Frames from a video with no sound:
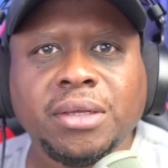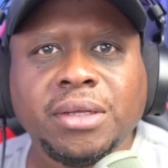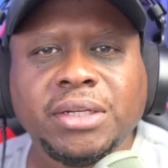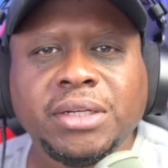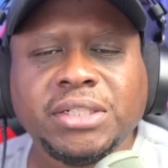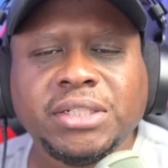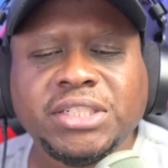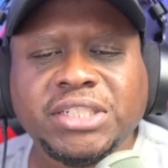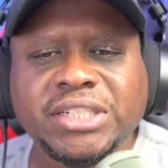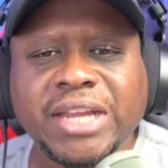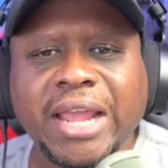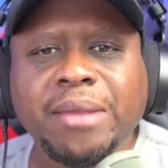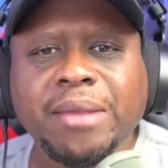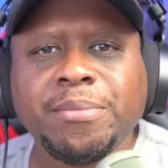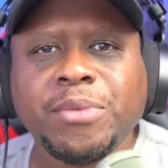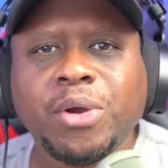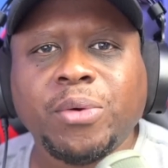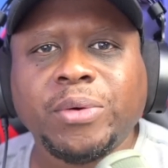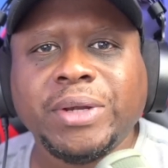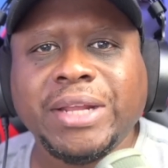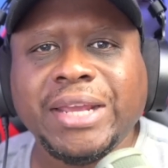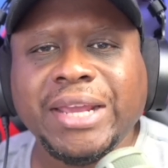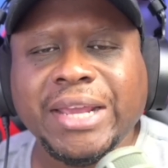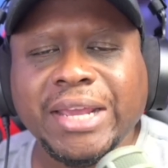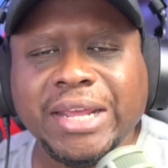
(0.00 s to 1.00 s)
Shame
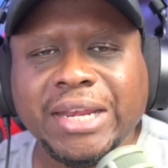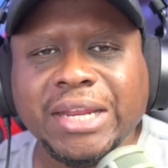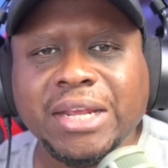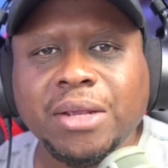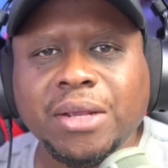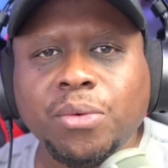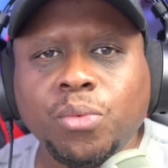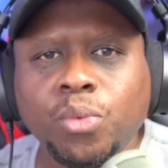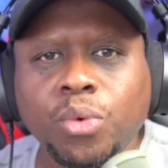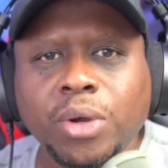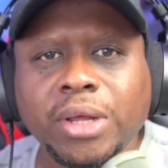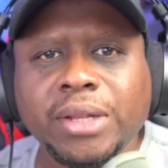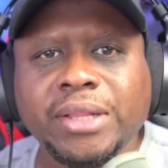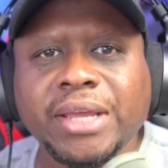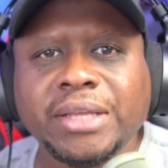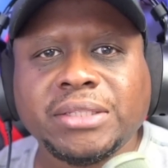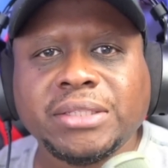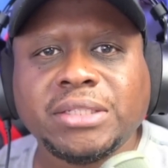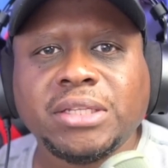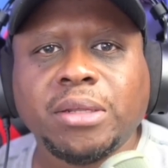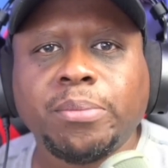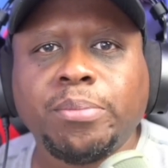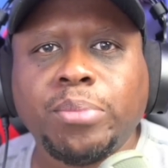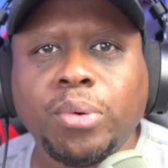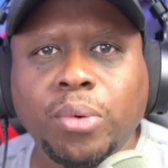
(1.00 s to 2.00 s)
on anyone that
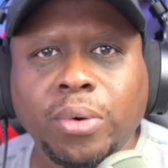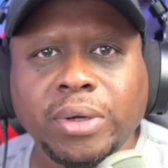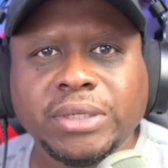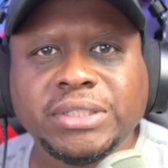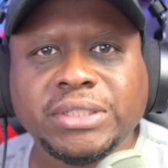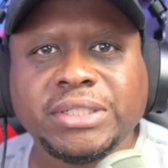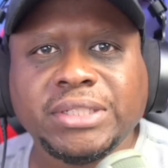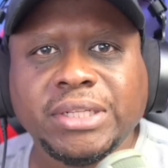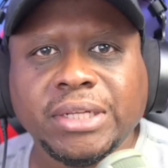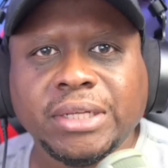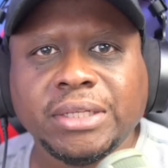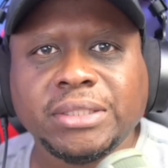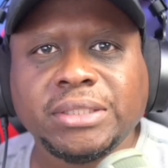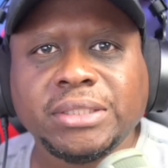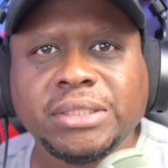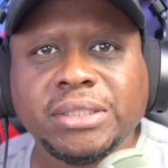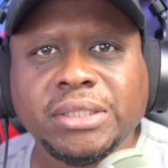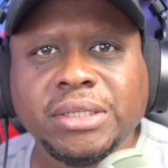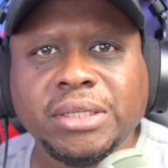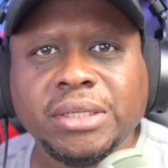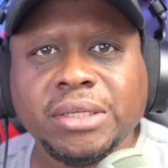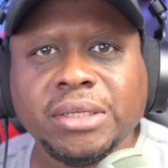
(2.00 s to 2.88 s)
supports this.